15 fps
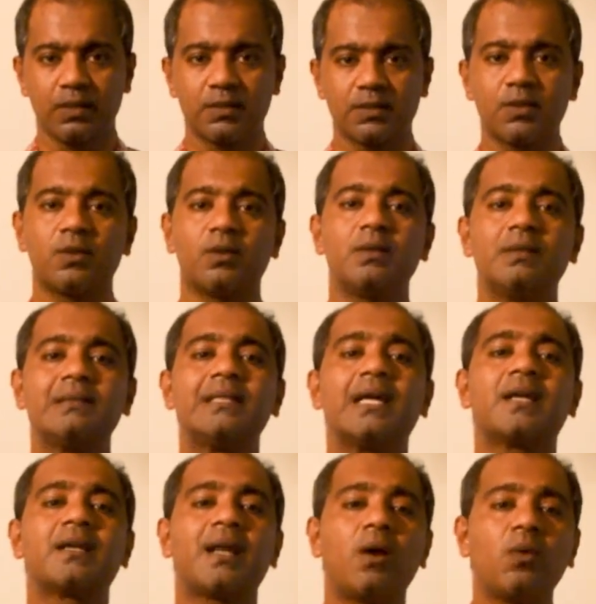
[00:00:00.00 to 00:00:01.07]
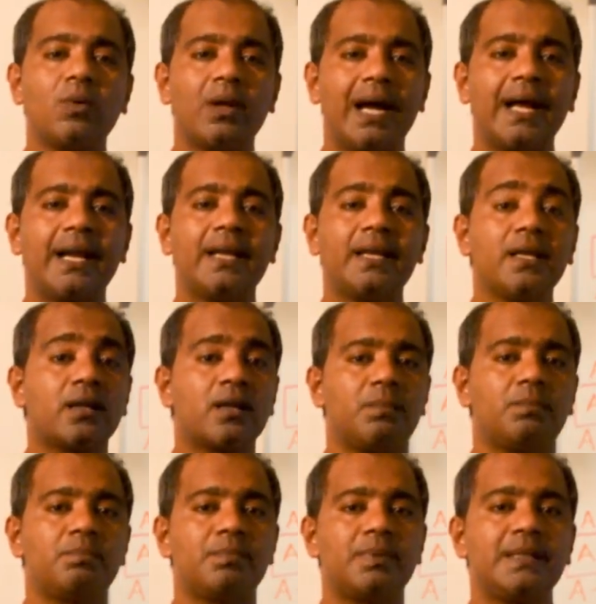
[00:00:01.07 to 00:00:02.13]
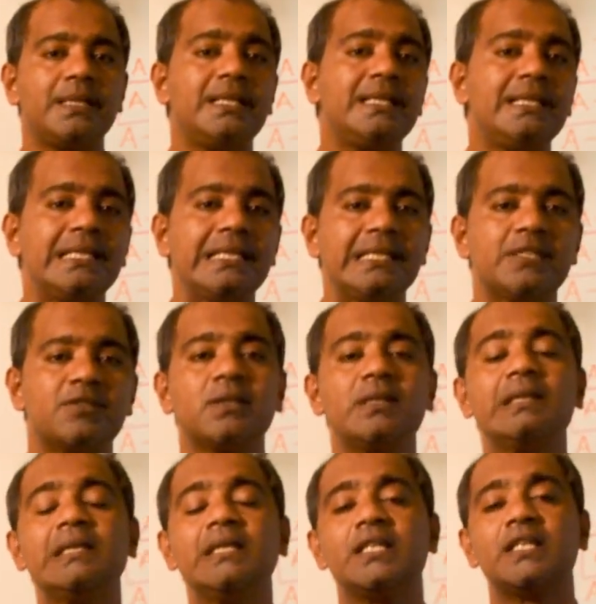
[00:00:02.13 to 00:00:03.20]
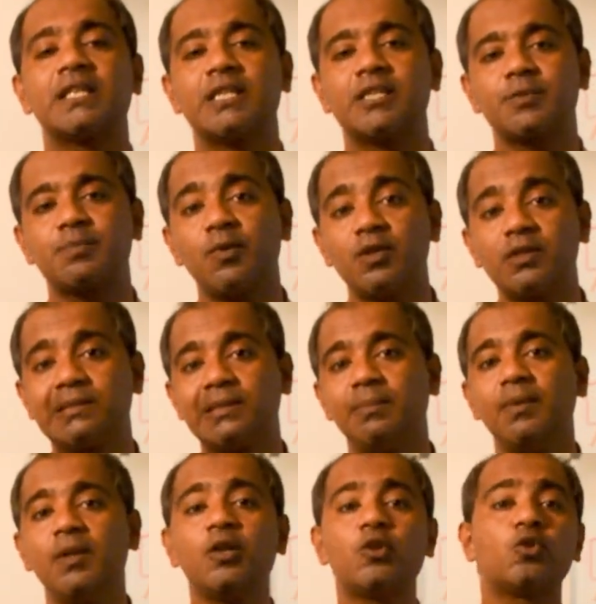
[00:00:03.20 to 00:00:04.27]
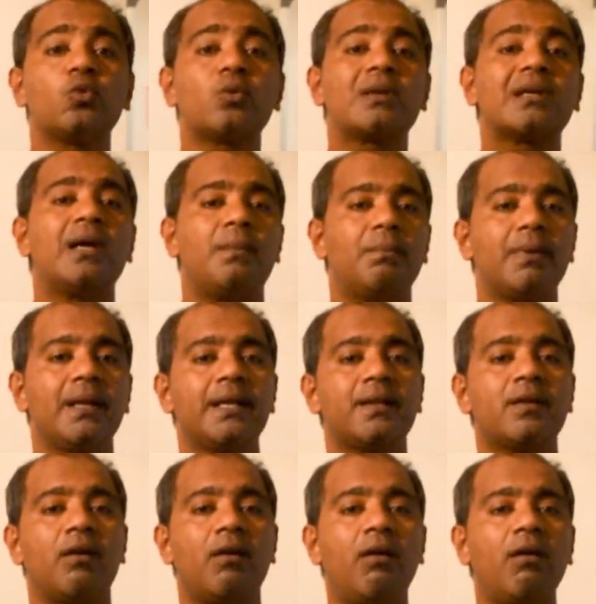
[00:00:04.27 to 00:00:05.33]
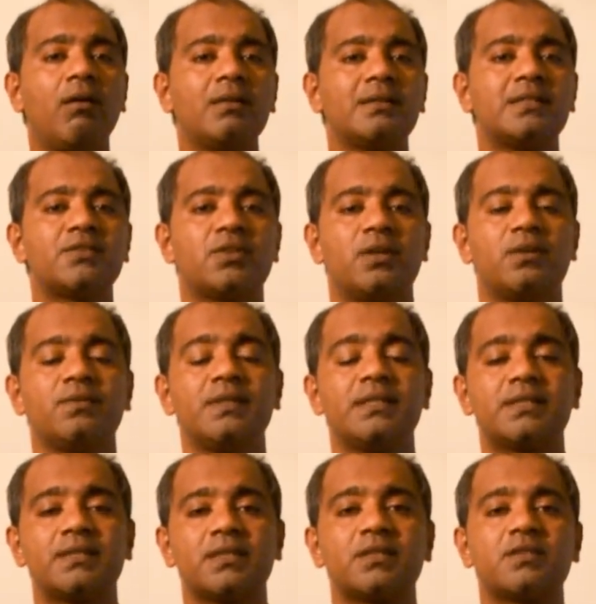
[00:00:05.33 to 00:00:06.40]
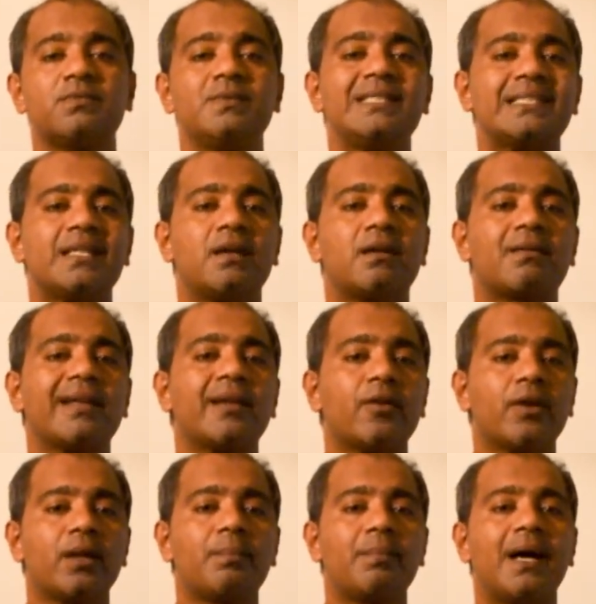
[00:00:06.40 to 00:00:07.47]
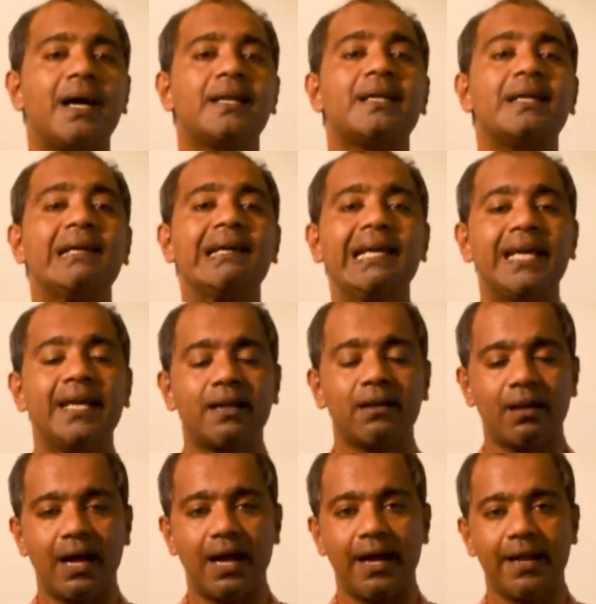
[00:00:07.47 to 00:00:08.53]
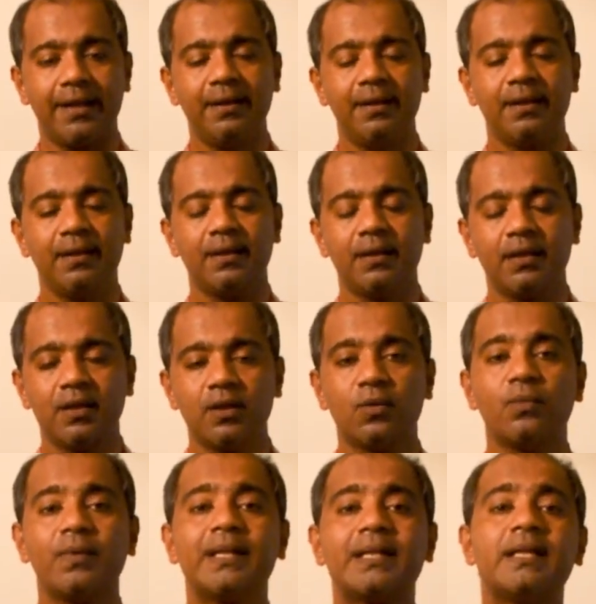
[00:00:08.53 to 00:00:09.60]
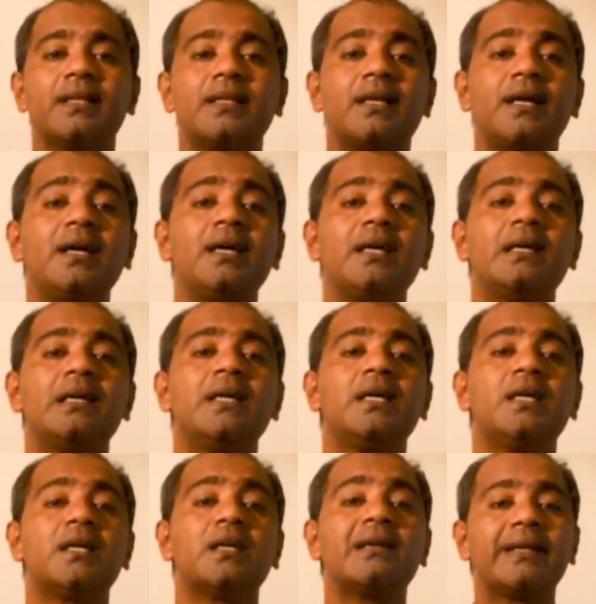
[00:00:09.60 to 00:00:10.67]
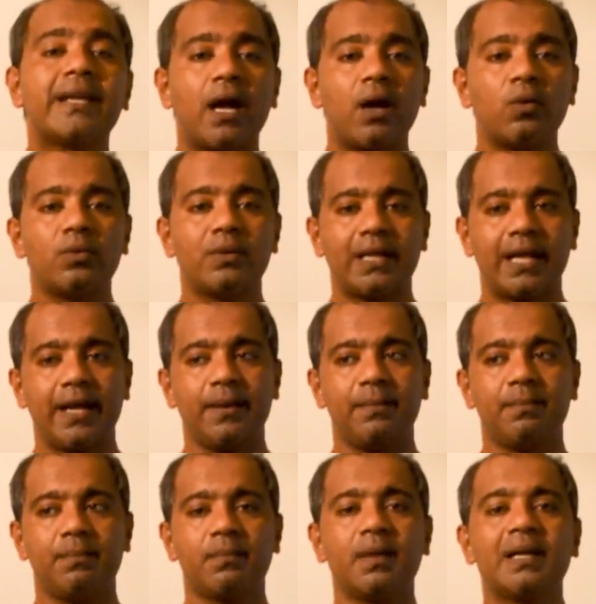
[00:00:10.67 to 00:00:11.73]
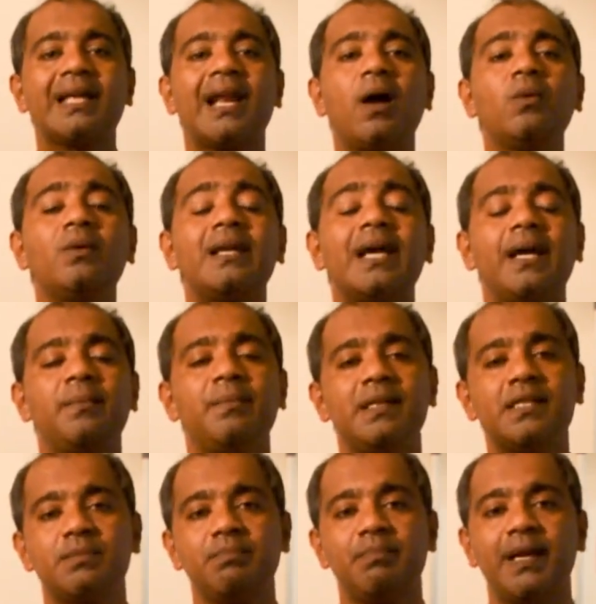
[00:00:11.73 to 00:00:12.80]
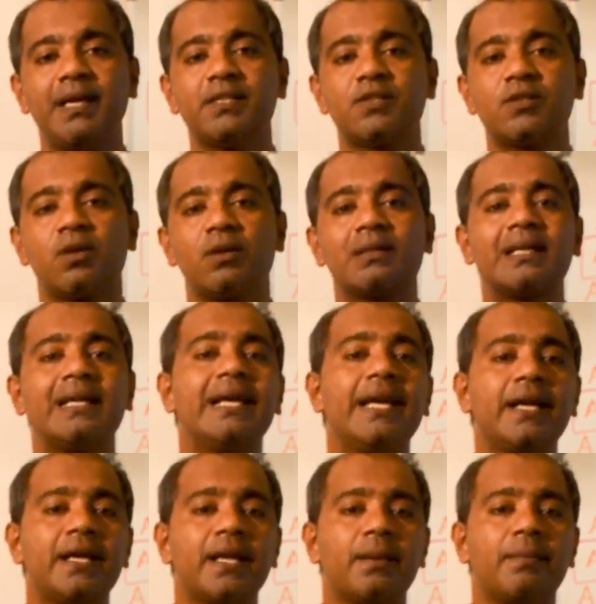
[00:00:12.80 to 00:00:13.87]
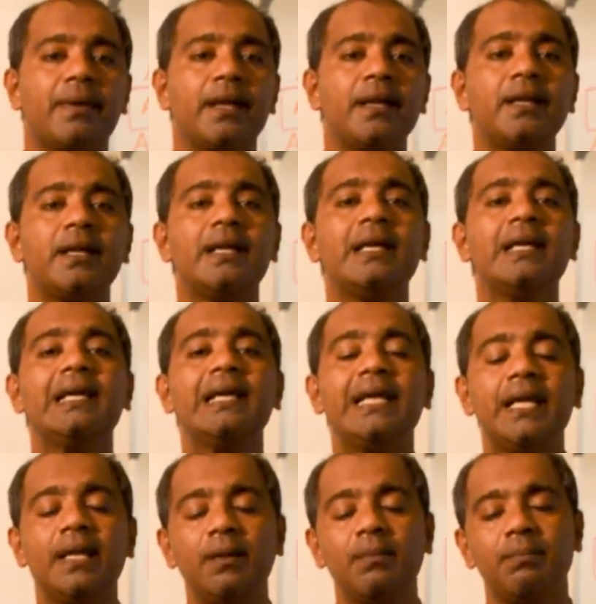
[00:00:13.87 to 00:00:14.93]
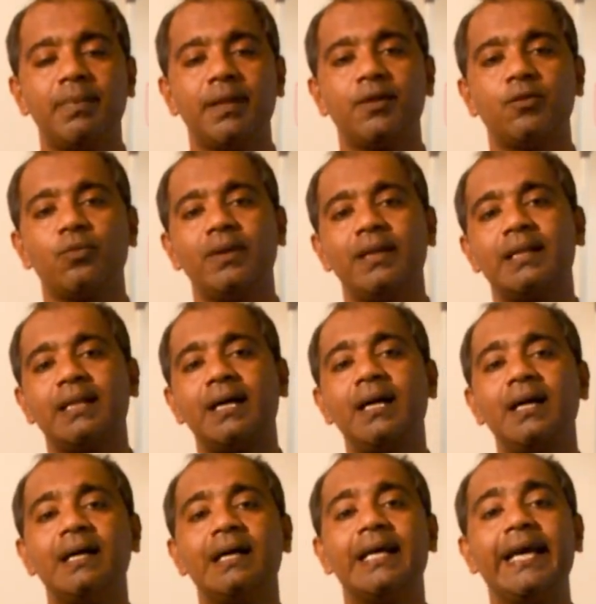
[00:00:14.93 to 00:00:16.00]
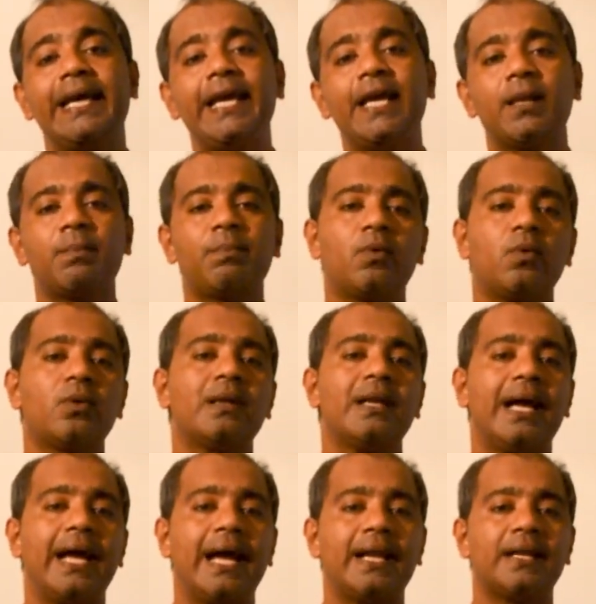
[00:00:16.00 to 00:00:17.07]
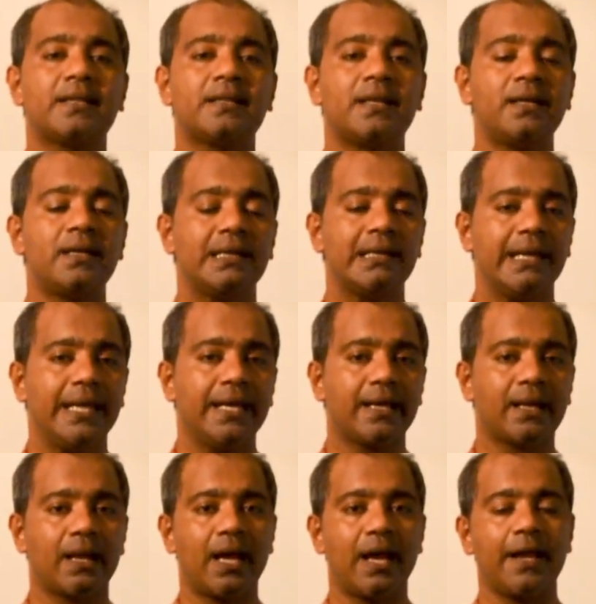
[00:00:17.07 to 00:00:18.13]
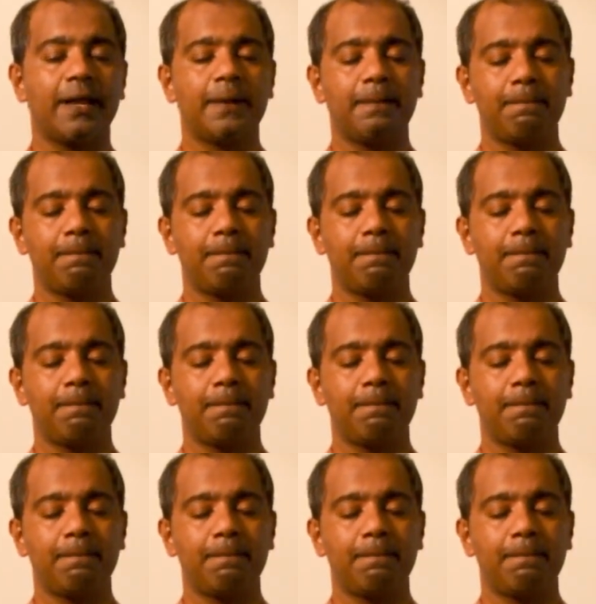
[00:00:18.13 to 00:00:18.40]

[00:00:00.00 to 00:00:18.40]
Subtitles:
So the ground handling company is responsible to complete all the services which are required by the airline within the ground time. Ground time is based on the agreement in between the airport and the airline.